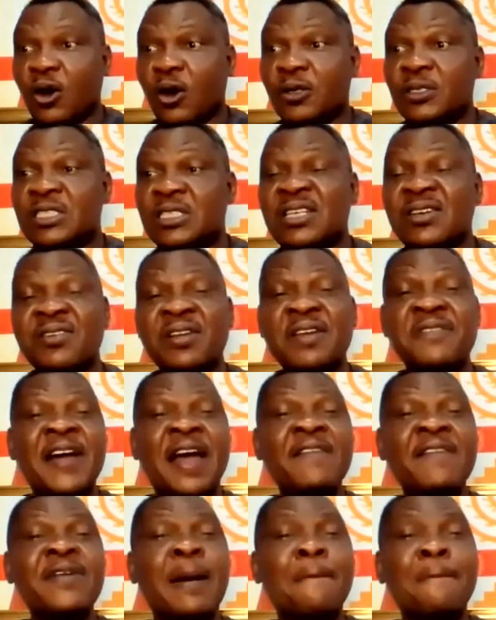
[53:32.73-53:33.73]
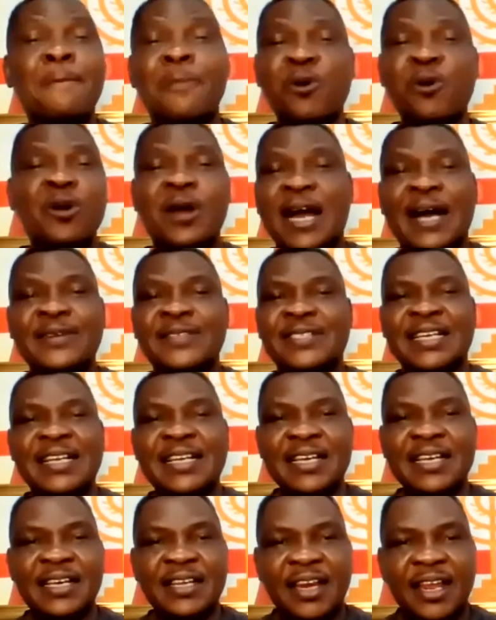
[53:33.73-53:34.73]
until revival broke out
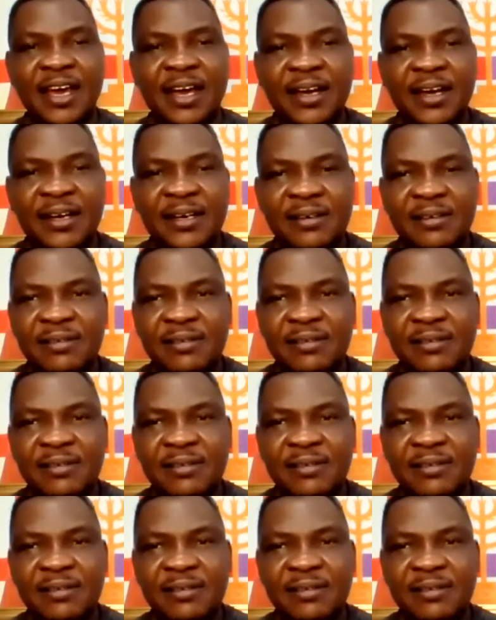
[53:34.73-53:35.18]
in India.